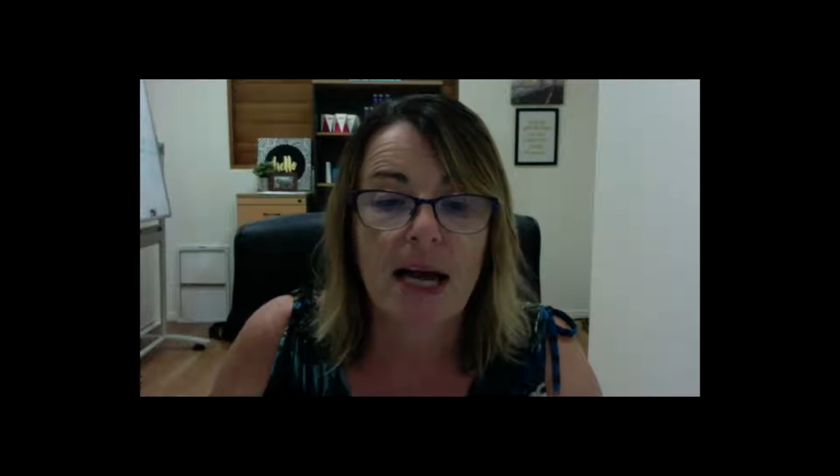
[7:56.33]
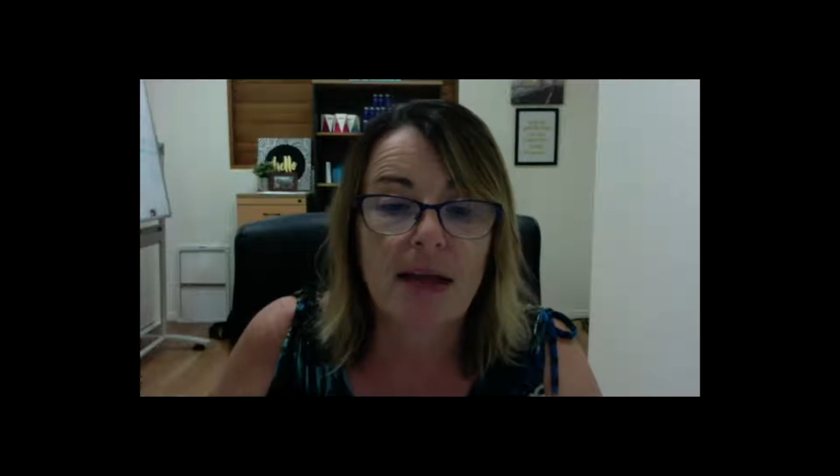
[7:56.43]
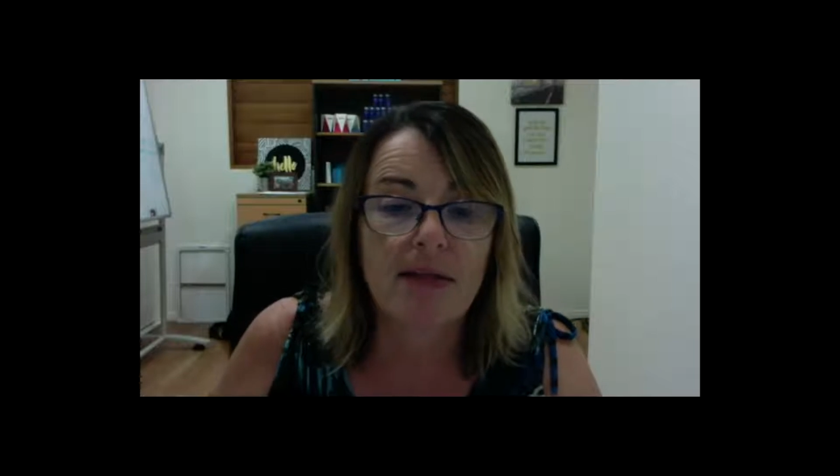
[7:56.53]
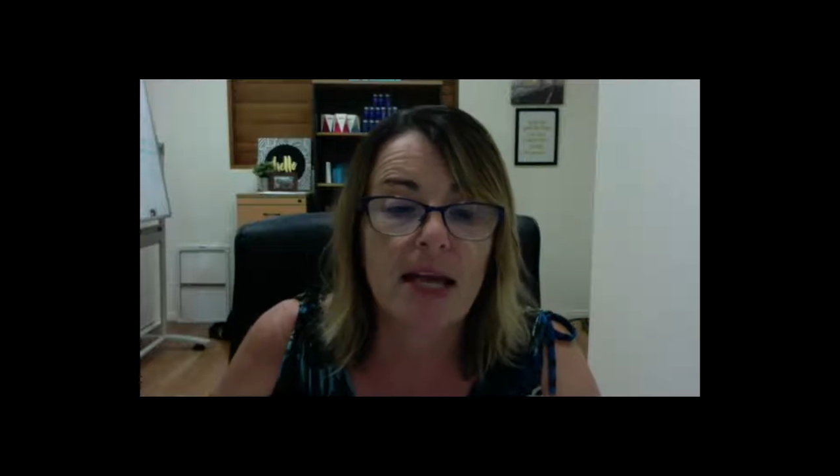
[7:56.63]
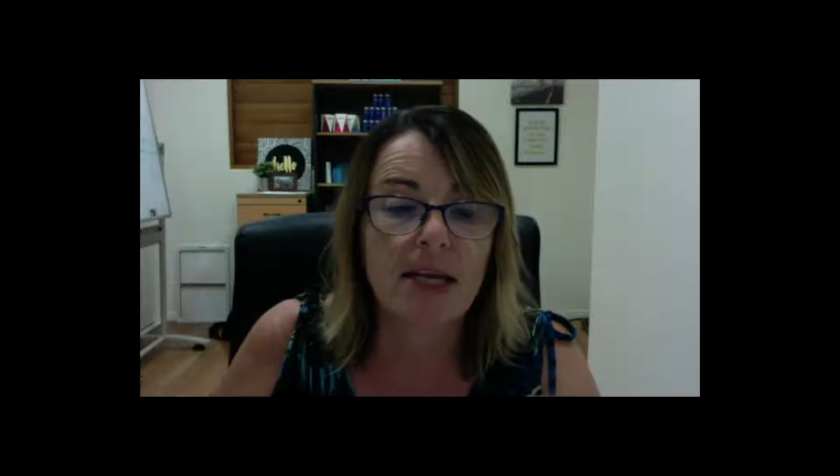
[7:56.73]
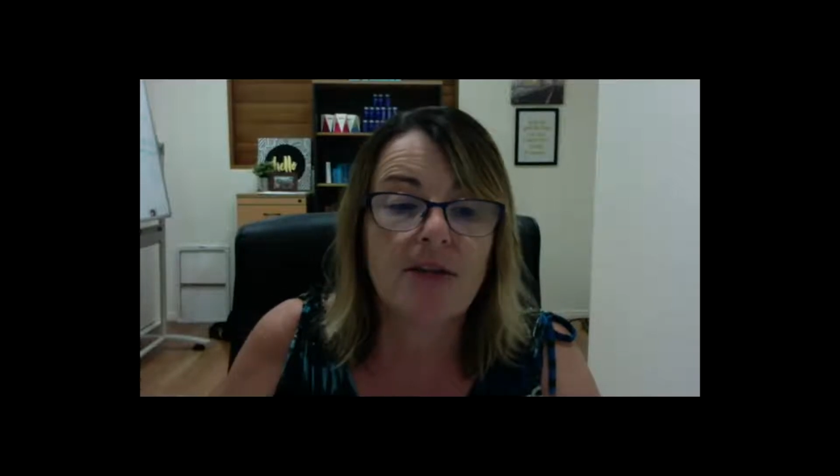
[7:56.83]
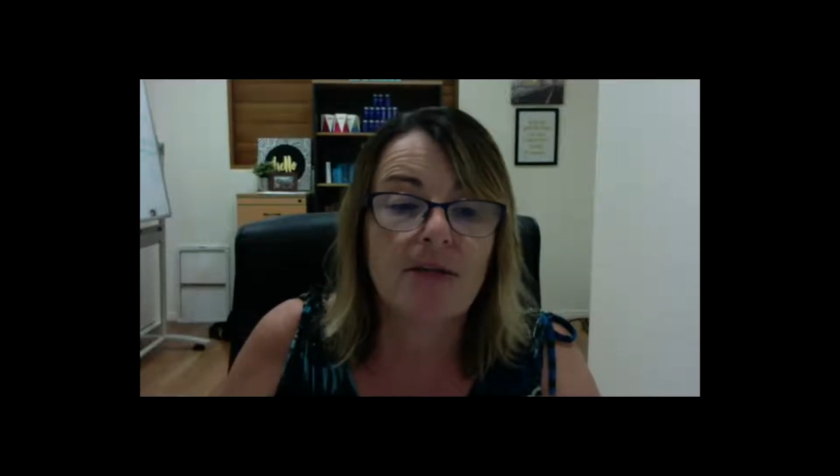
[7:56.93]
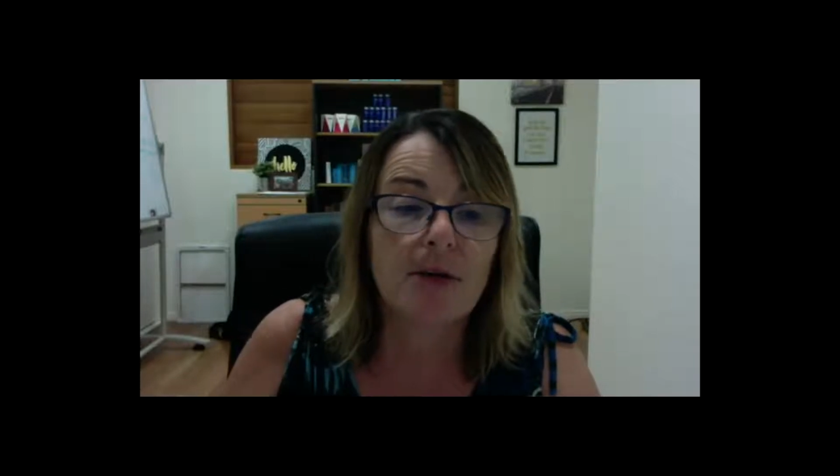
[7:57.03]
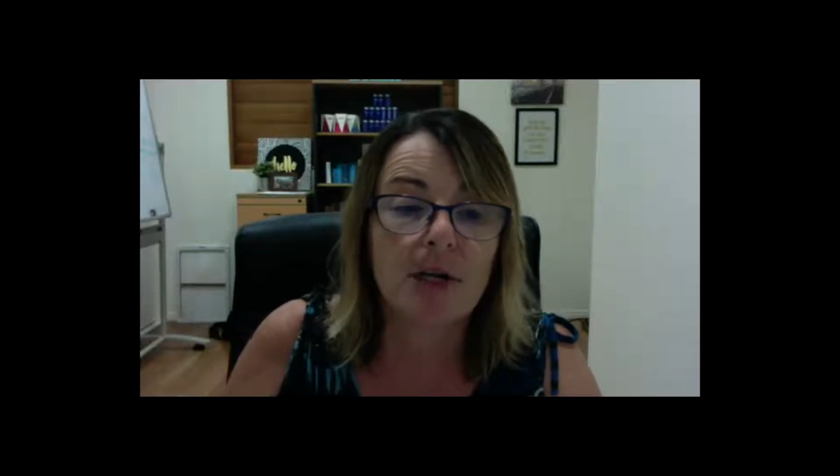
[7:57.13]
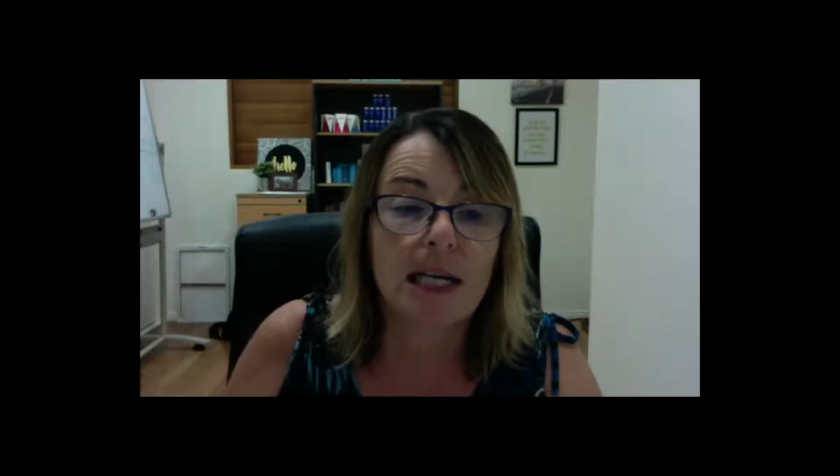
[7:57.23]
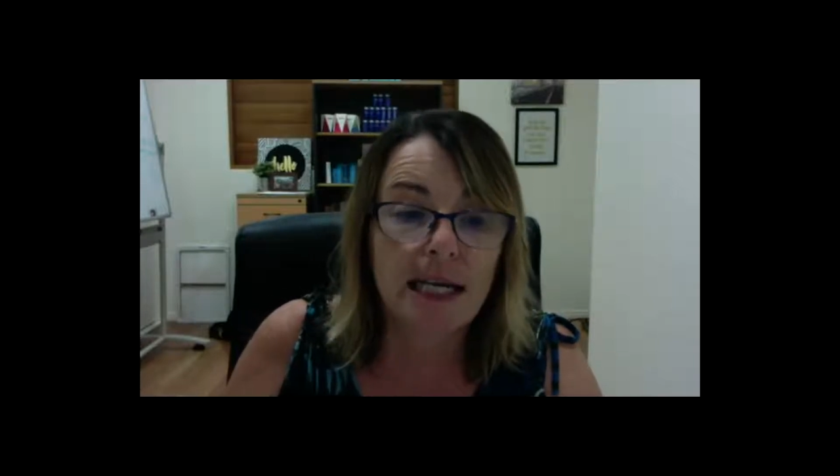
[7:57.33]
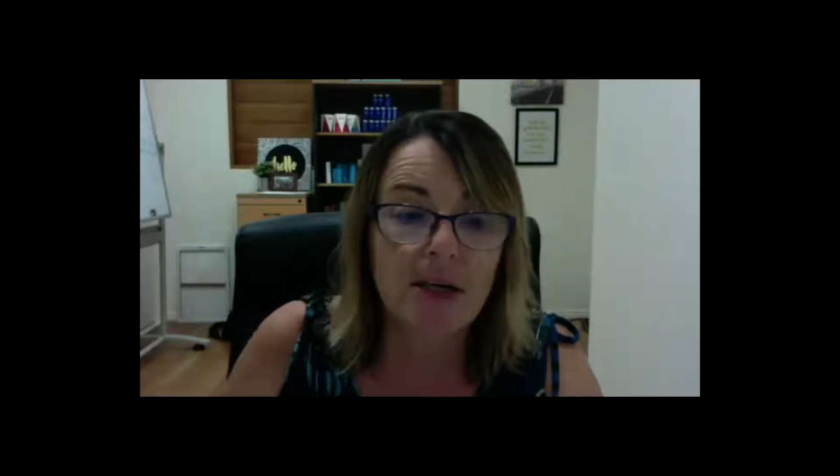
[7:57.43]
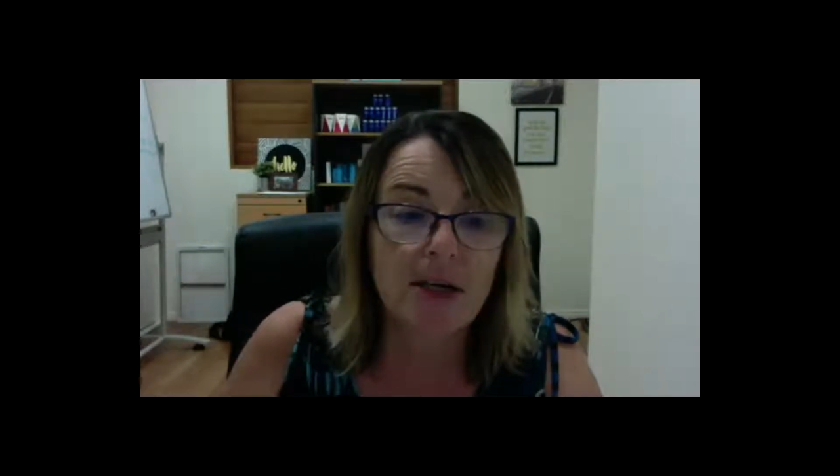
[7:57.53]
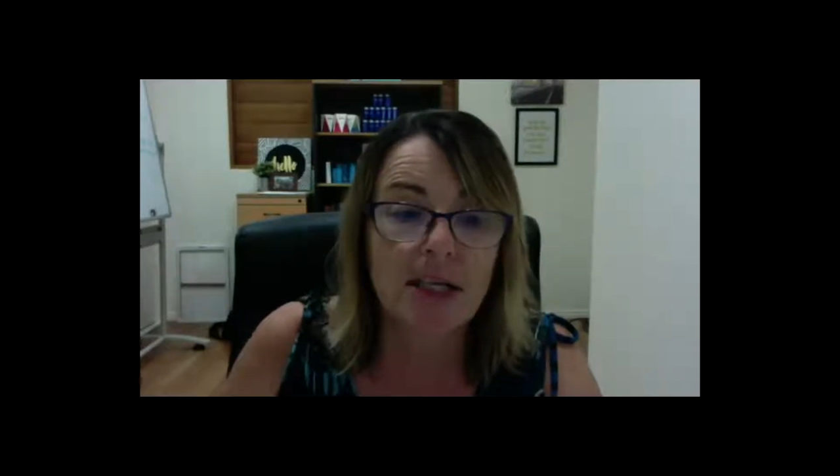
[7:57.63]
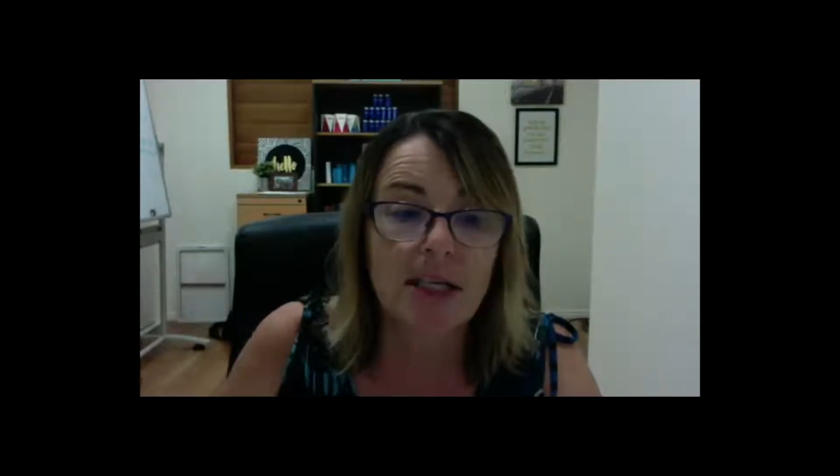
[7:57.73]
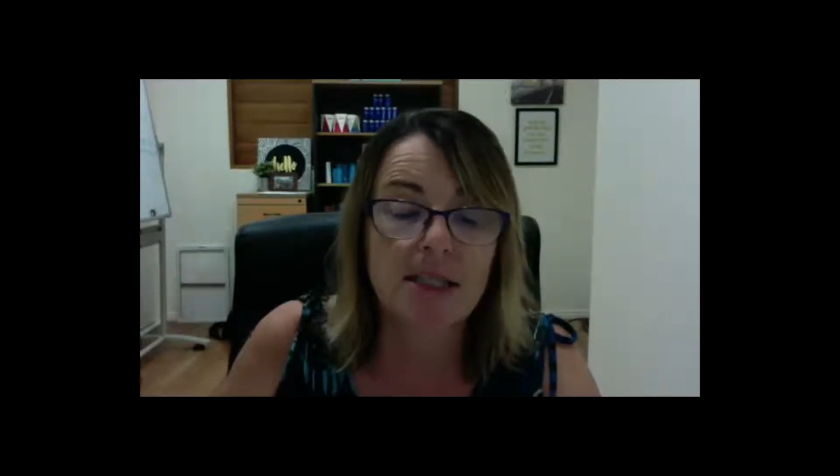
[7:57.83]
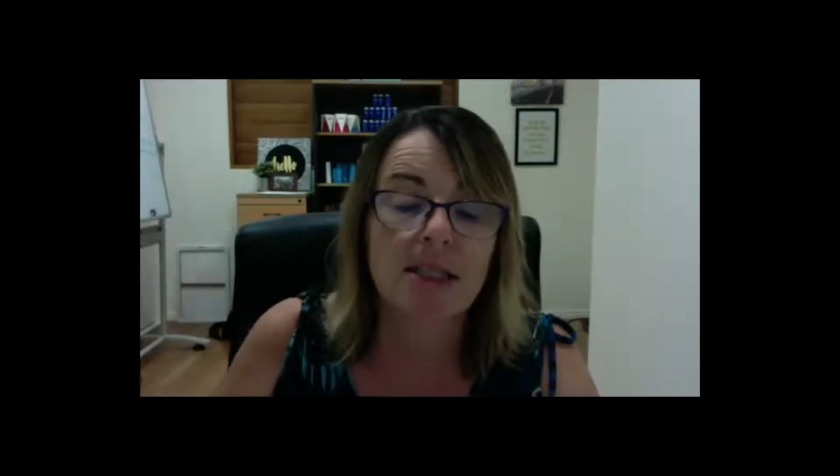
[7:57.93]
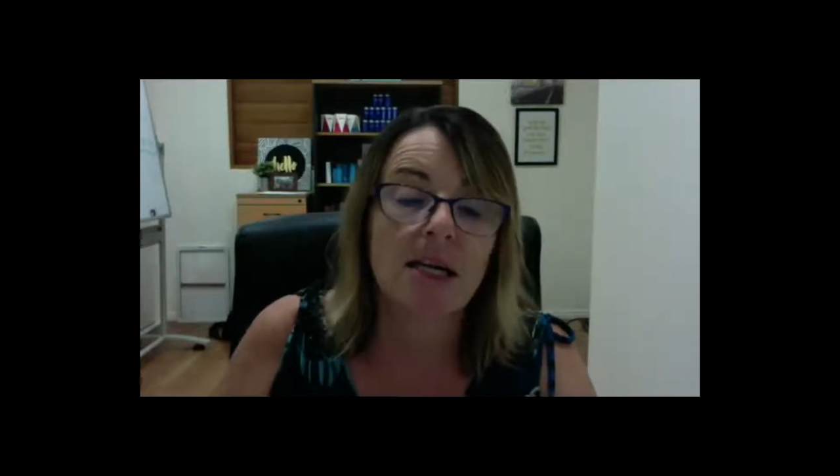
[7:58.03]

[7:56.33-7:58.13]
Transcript: And then if you click on it,